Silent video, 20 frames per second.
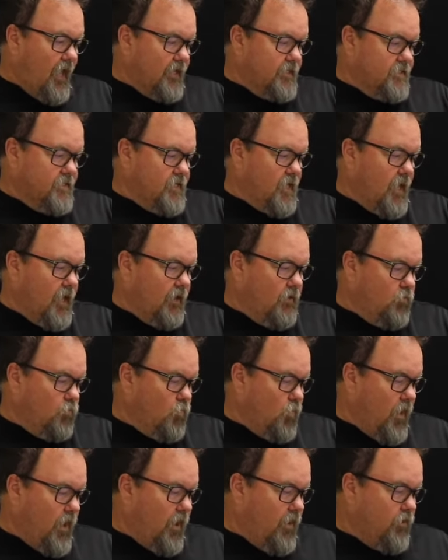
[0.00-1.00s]
set
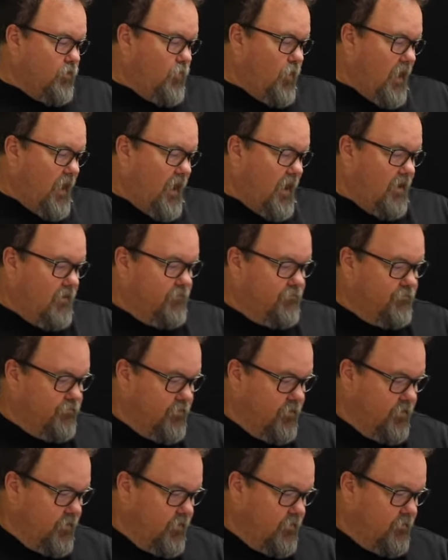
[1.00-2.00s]
where you have
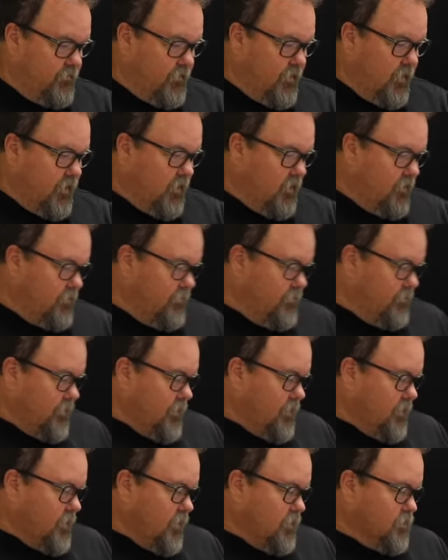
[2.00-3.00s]

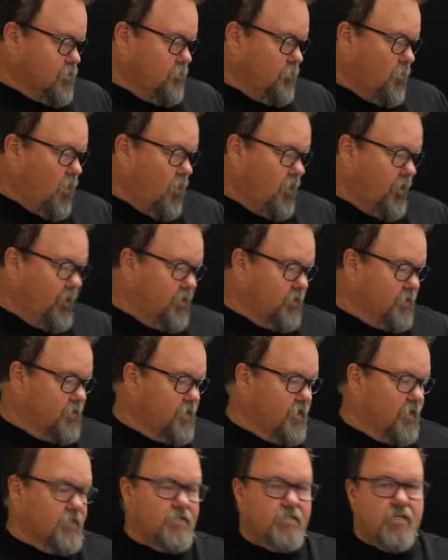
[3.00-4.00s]
the custom audience
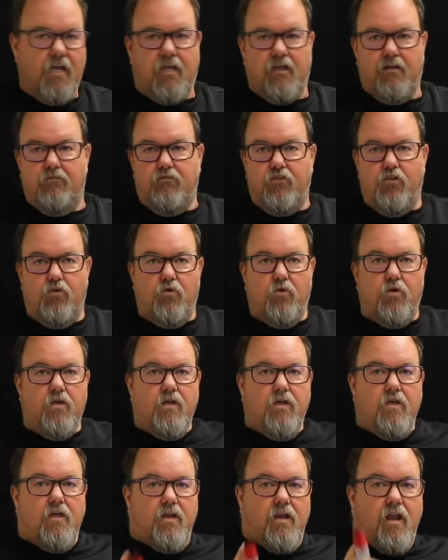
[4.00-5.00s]
10-second view.
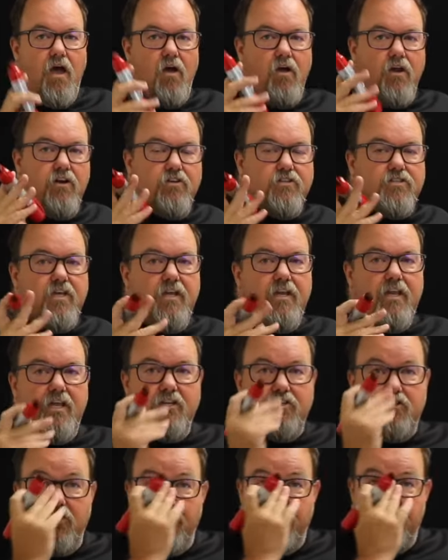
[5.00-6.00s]
Now here's a
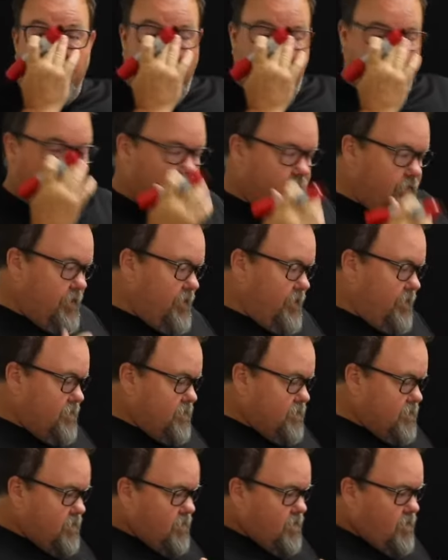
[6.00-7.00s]
ninja thing on
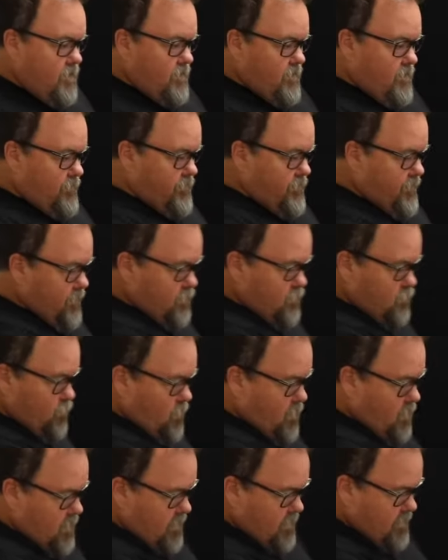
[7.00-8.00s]
this. This
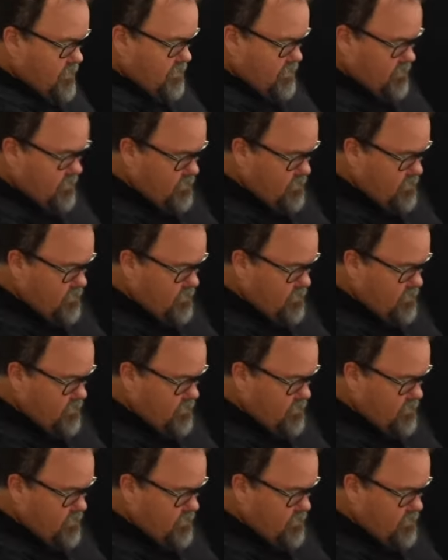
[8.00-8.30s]
one,